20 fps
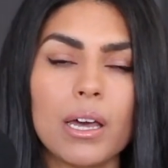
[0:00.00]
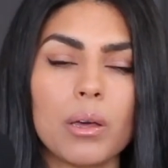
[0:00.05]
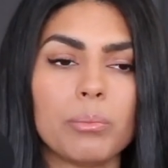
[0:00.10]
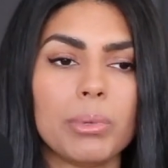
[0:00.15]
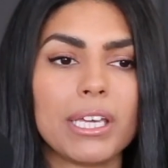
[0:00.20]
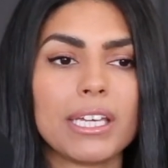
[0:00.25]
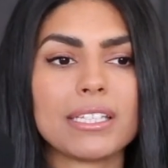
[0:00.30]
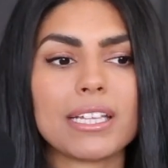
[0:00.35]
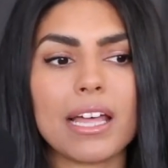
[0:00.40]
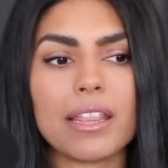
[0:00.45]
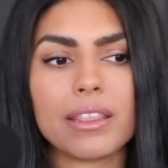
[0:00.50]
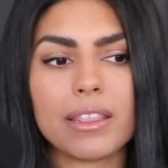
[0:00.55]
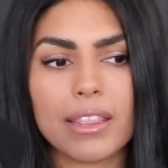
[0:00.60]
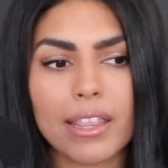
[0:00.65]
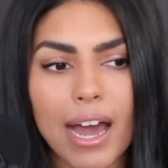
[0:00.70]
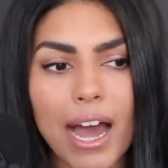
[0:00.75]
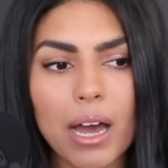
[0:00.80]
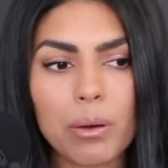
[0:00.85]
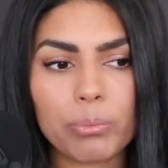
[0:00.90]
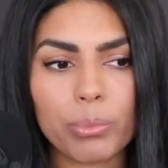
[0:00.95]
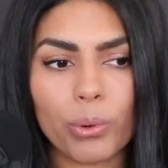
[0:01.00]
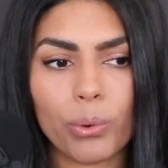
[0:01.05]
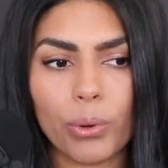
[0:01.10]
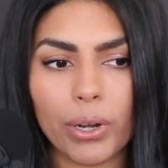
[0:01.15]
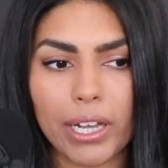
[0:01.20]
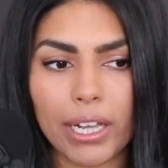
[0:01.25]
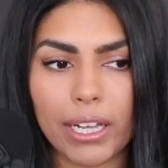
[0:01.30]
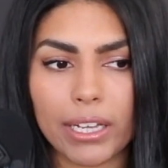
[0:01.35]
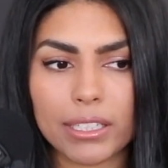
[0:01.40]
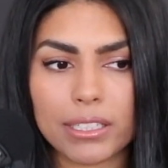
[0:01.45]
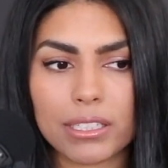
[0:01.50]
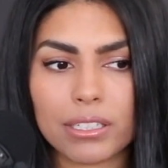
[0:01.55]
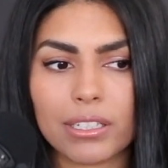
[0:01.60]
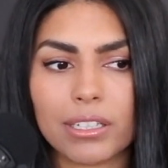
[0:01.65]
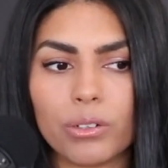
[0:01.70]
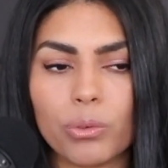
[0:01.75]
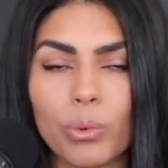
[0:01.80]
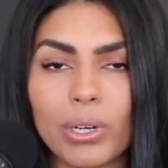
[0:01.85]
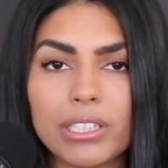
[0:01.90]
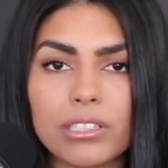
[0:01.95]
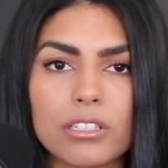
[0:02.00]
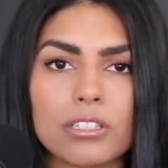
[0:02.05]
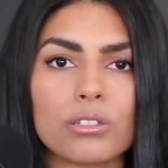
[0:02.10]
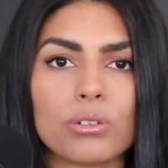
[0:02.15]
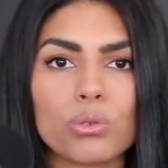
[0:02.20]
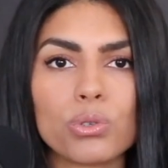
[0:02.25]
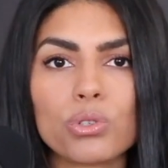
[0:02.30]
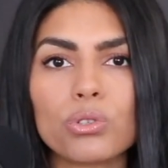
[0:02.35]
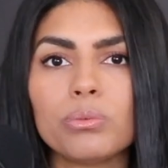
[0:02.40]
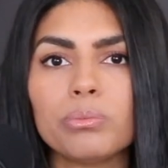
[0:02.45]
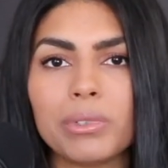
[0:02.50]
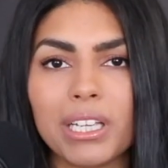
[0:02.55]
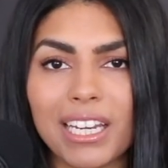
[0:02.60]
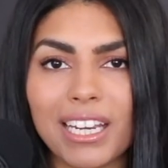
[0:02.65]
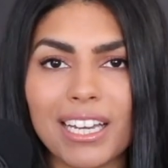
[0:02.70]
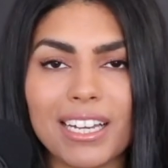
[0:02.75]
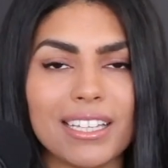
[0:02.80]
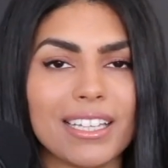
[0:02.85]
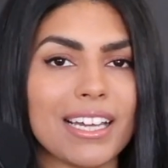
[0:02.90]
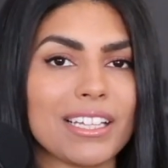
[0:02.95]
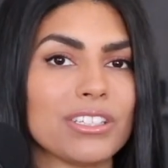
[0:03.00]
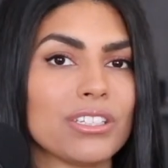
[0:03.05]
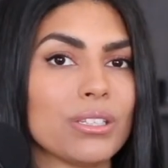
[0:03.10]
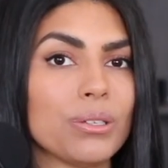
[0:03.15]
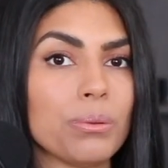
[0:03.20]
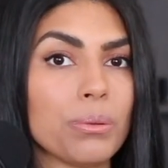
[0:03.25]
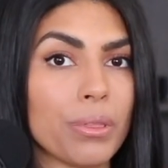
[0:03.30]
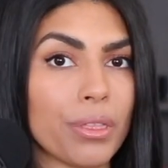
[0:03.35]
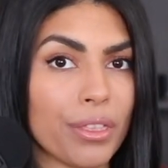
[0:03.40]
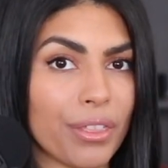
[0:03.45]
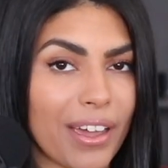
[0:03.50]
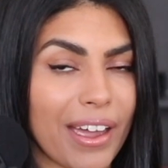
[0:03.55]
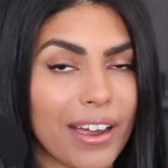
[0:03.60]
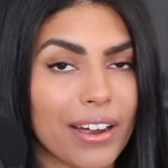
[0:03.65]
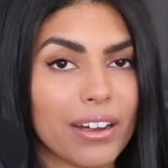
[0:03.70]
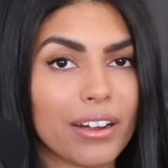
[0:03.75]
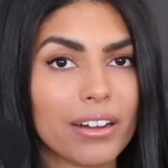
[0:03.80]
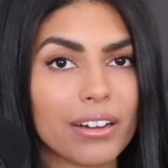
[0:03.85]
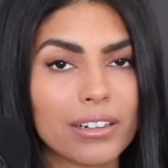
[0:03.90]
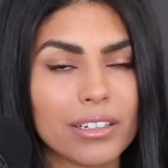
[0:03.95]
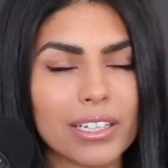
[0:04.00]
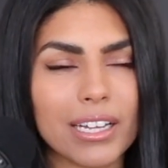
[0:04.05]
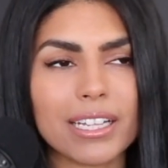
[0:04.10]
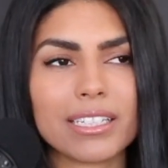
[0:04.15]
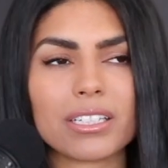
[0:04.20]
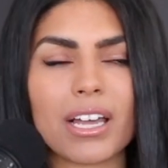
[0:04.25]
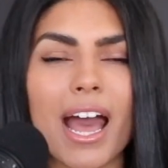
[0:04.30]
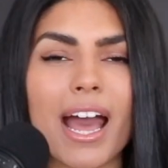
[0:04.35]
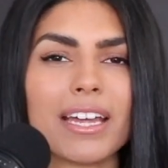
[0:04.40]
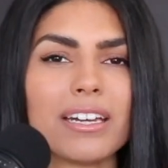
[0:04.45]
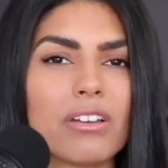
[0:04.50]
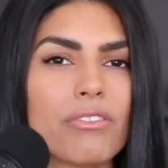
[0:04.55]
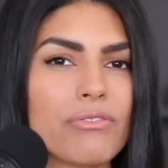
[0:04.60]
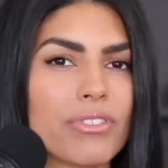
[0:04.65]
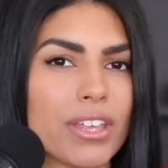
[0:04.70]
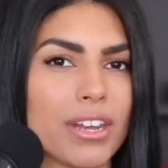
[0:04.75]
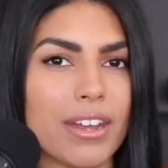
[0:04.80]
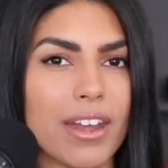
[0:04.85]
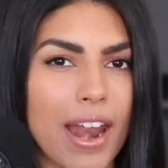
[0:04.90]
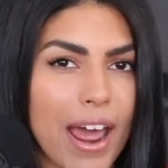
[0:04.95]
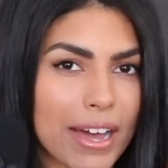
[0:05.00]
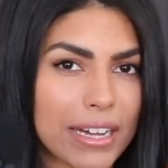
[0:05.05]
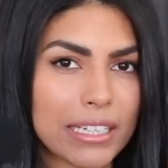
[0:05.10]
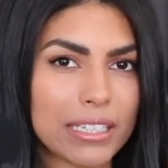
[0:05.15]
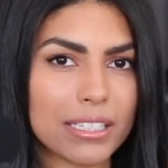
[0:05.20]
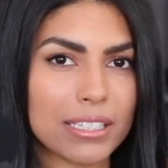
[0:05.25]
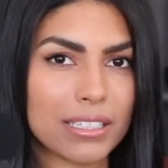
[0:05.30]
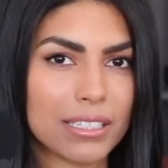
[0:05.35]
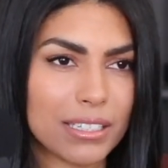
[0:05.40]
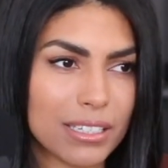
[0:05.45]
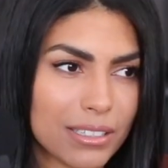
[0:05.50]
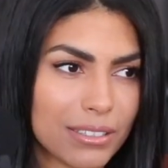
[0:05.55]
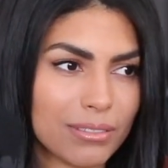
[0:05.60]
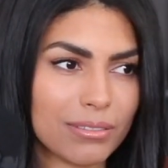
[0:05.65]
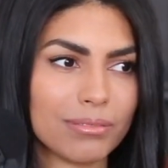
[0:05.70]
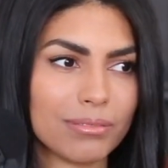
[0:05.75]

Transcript: Because at that point, once social media gets you there, it's kind of the next,